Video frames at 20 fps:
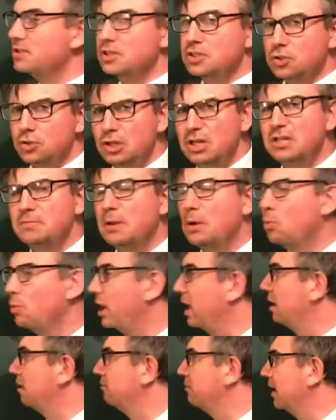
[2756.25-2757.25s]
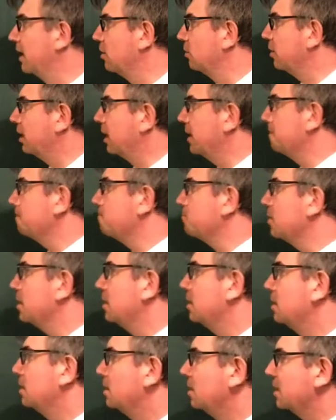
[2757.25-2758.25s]
So you need to be aware of that, okay?
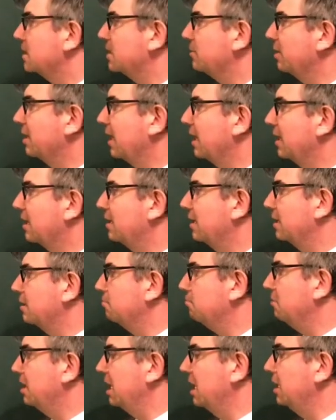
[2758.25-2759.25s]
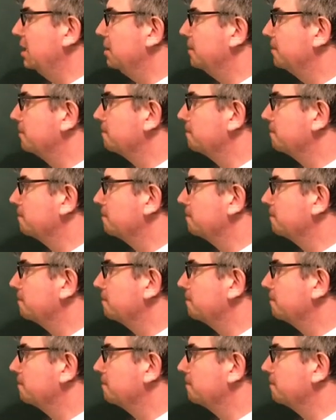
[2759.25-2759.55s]
That's how we calculate mean.